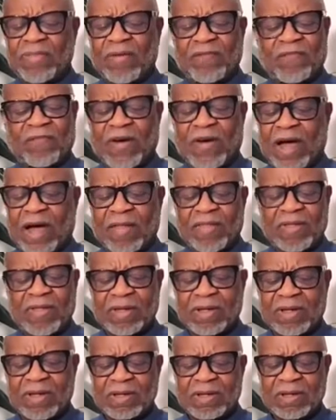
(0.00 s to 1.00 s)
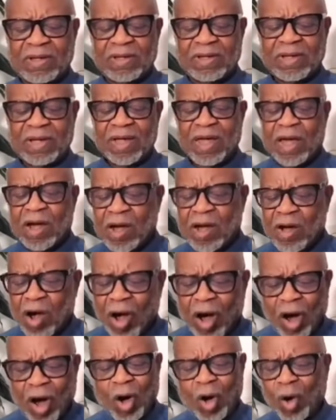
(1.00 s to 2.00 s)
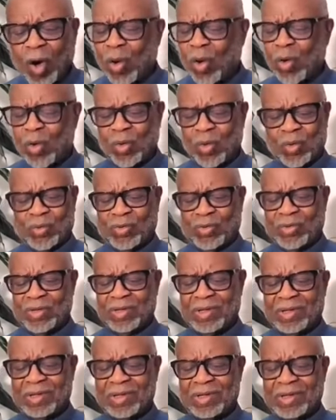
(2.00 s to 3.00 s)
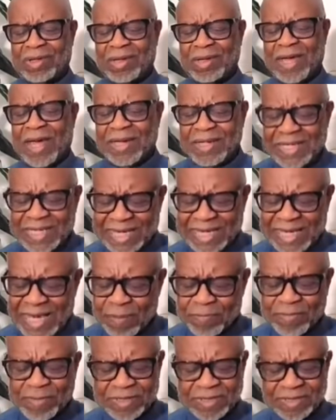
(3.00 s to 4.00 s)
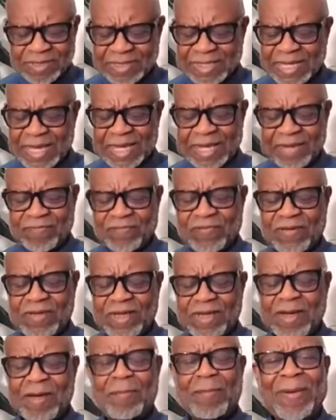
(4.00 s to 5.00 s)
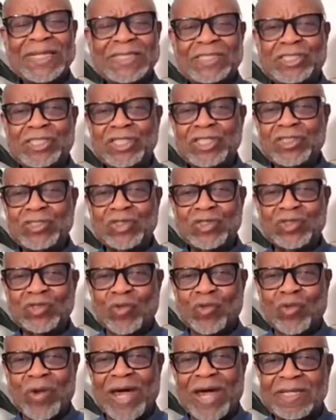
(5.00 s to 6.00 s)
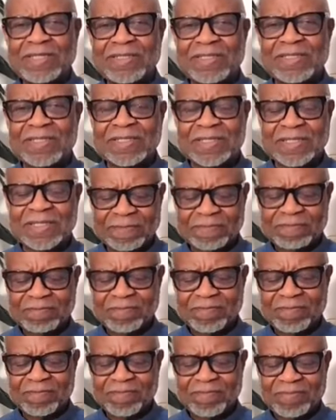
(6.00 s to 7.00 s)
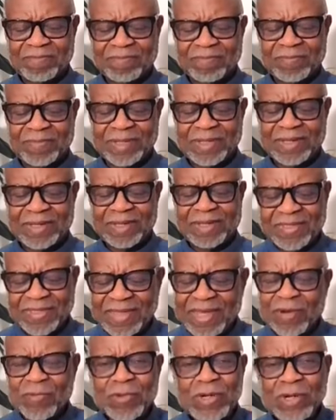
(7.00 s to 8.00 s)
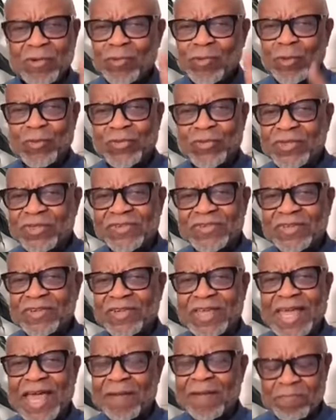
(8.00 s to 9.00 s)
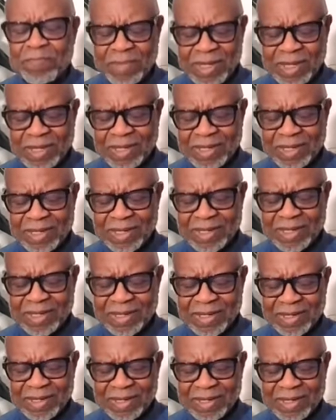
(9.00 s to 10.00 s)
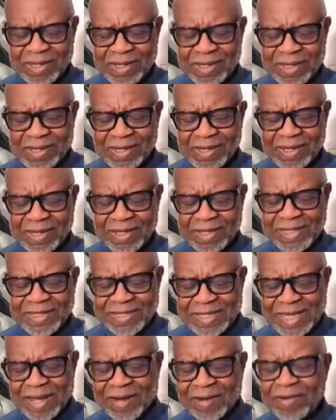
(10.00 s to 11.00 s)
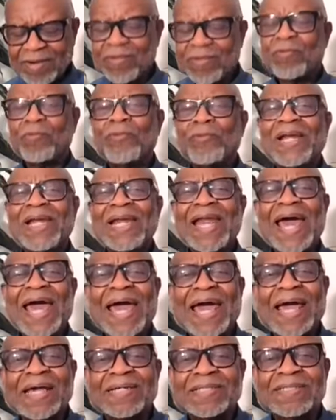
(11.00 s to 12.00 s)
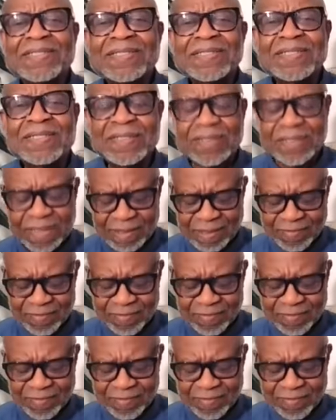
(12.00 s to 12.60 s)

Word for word: the Father, called and kept safe by Jesus Christ. And then when he wrote this, it got me. He said, Relax.